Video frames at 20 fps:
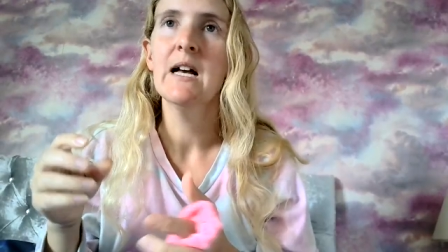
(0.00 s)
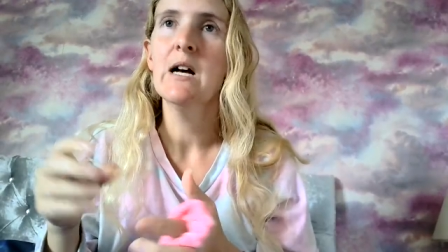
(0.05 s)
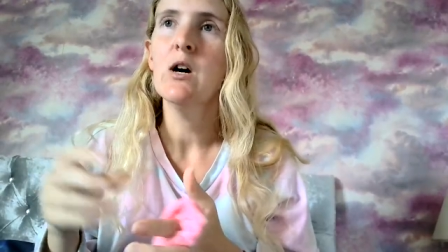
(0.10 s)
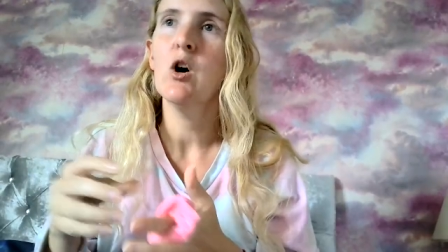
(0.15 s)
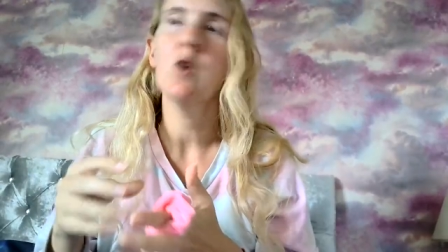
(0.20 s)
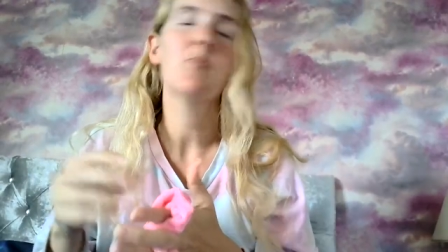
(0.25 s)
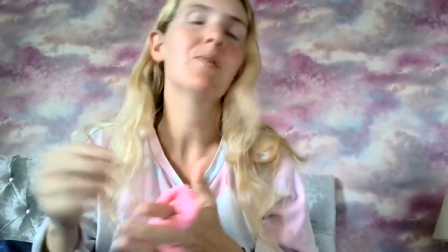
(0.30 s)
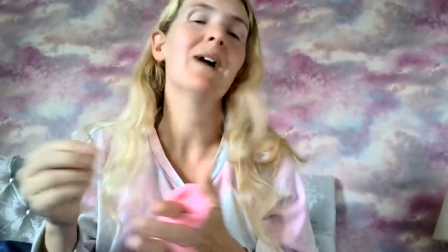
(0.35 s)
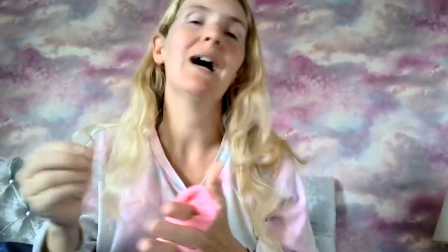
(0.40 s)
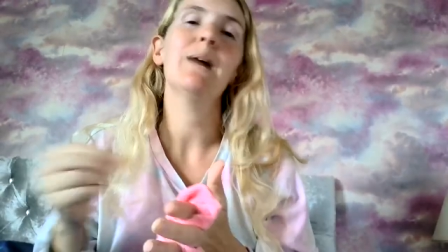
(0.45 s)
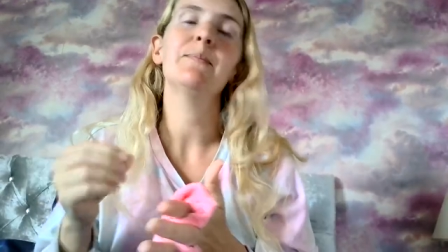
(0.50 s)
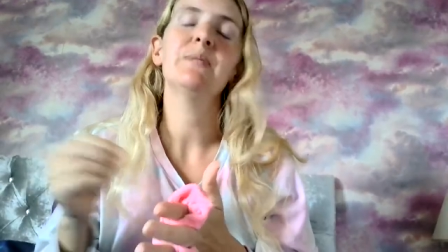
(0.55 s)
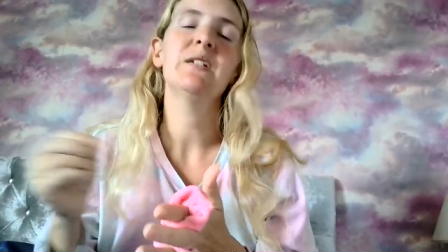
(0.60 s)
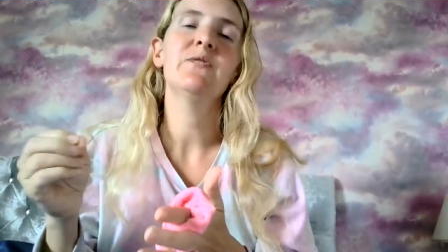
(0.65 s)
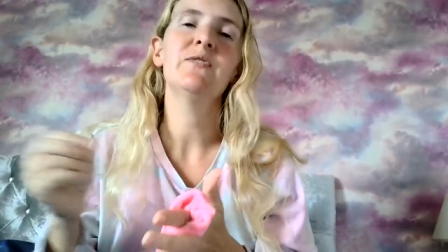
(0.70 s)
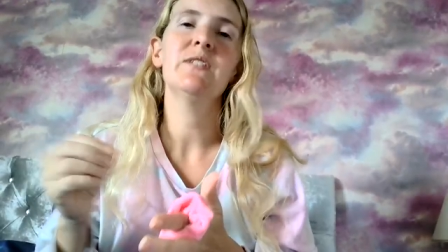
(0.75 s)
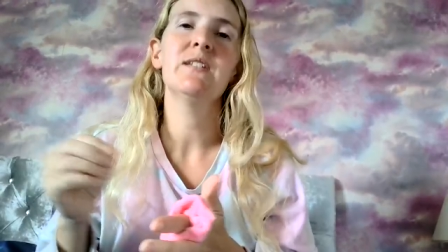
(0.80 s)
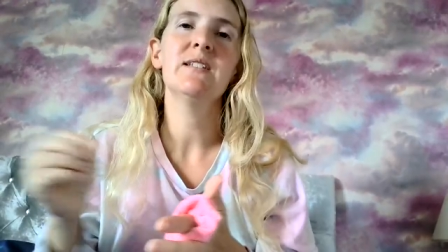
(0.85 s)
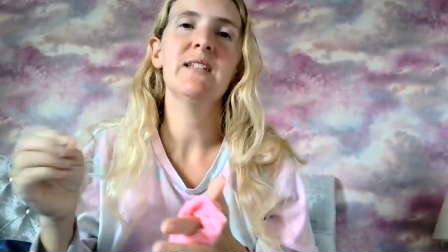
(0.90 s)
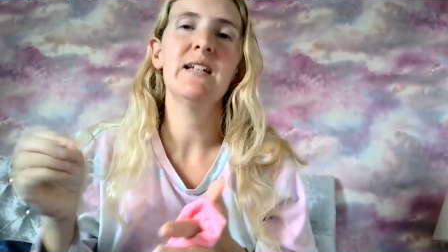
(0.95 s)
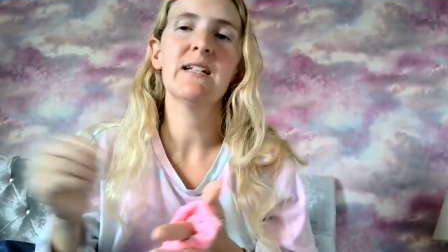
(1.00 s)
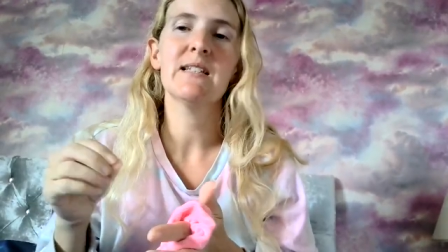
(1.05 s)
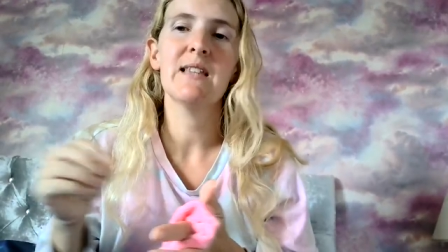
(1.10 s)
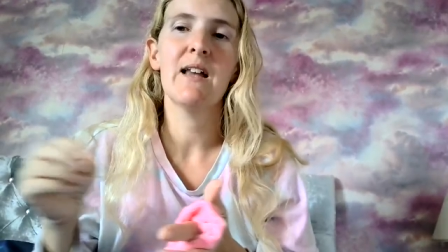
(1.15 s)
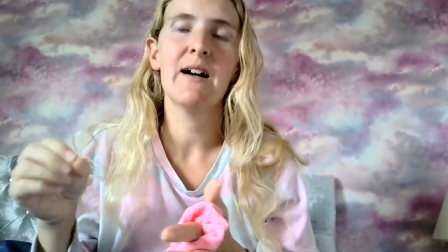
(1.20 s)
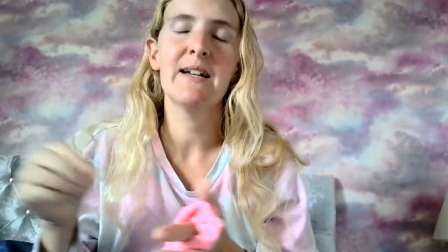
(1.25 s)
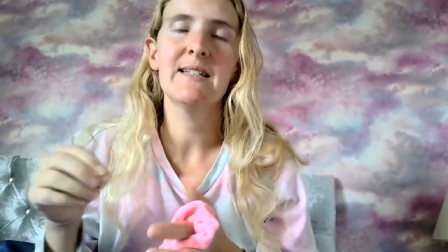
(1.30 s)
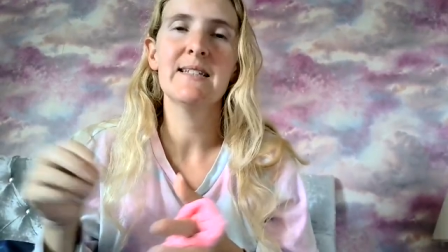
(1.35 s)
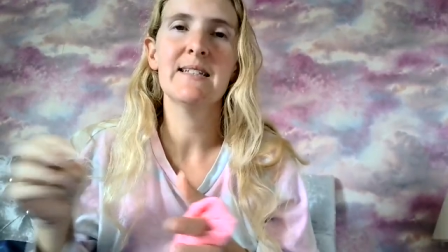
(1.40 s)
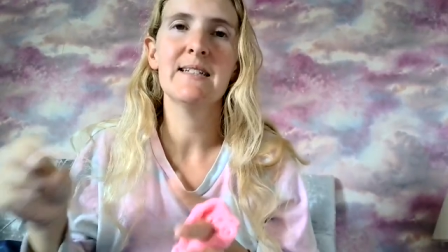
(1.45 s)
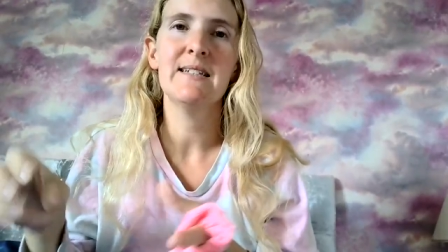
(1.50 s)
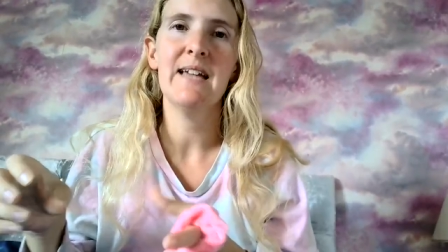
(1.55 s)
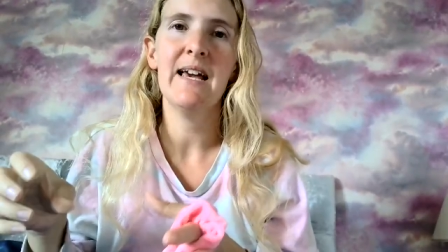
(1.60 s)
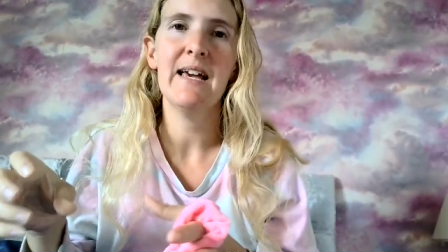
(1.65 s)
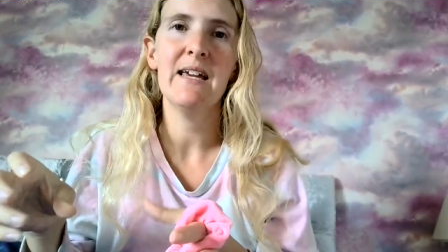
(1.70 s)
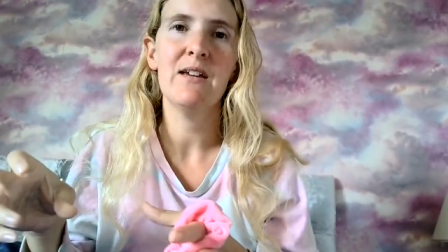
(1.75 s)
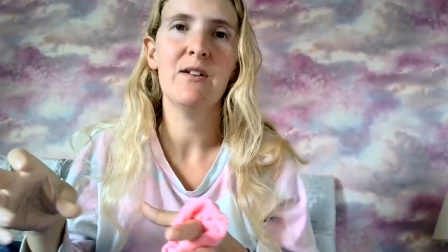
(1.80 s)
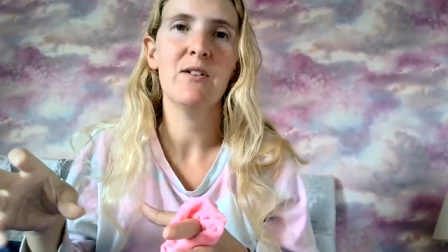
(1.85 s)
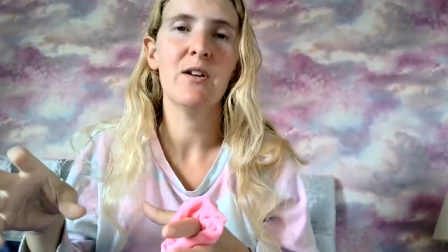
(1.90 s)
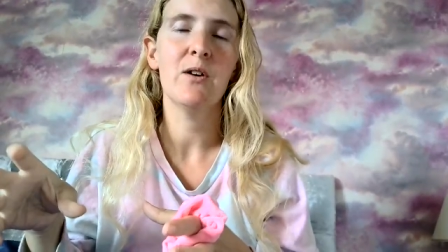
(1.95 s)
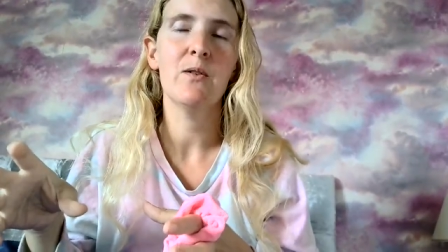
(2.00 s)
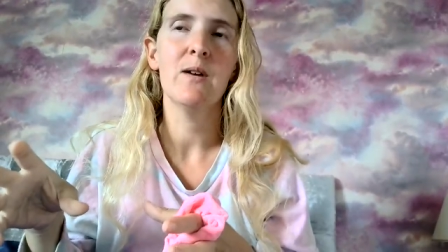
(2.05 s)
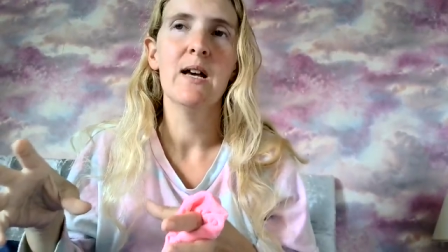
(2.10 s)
or perhaps even six lines a day you know